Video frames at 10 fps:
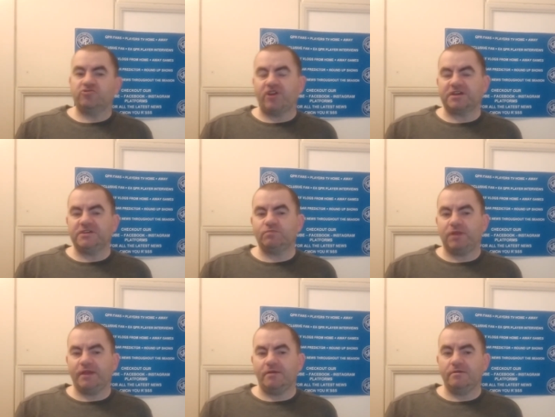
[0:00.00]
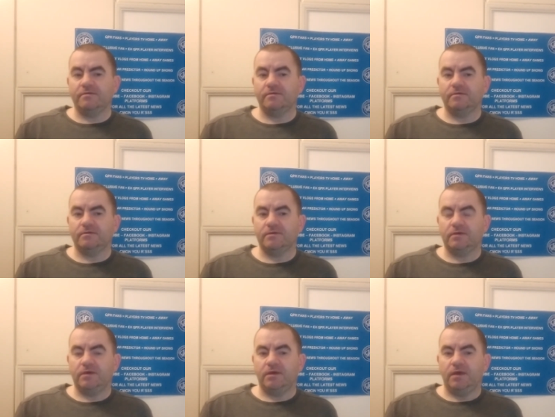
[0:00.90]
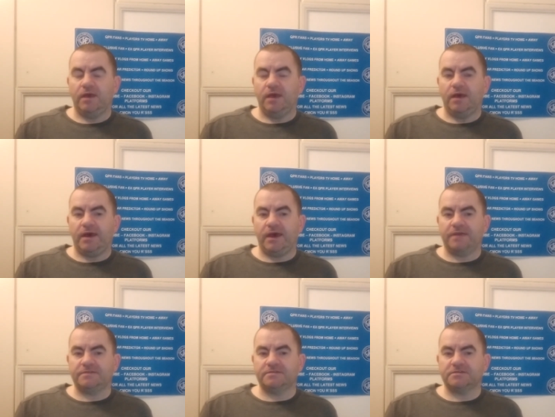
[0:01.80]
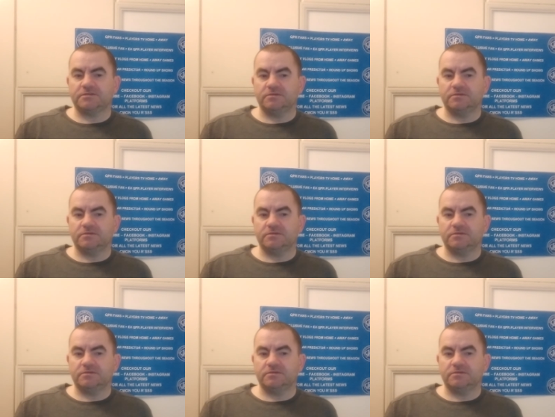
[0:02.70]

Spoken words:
track his player, and